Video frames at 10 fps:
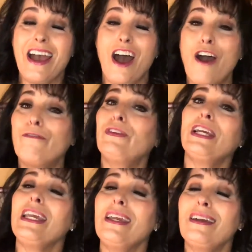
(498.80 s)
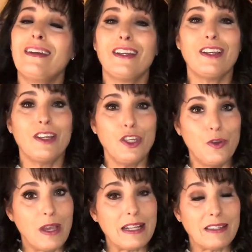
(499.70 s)
Hopefully
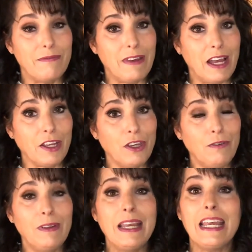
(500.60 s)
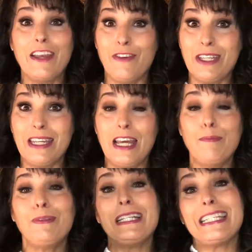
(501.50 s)
you got some value. If you
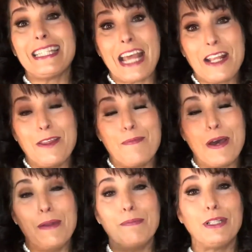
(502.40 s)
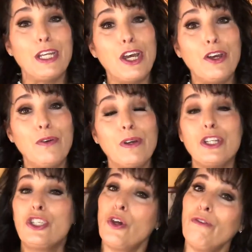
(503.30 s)
did, please like the button below.
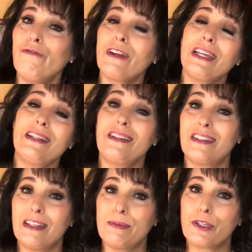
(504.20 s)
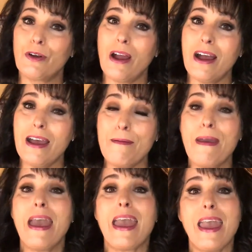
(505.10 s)
Don't forget to subscribe.
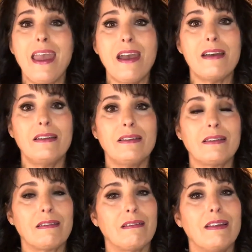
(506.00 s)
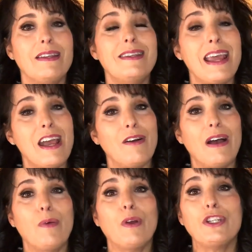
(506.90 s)
And now
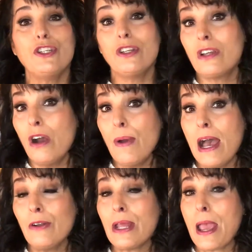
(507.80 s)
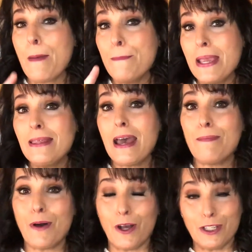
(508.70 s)
I want you to go out and be
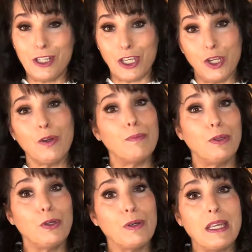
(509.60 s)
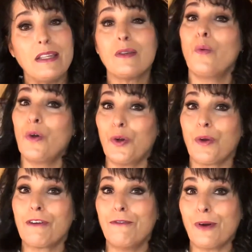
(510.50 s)
that boss that your employees want to
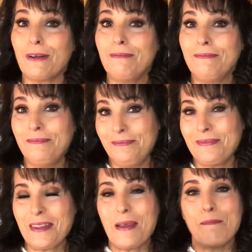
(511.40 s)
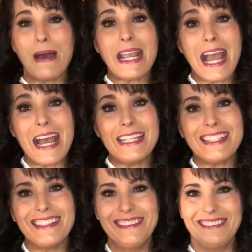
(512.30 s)
work for. Bye, guys.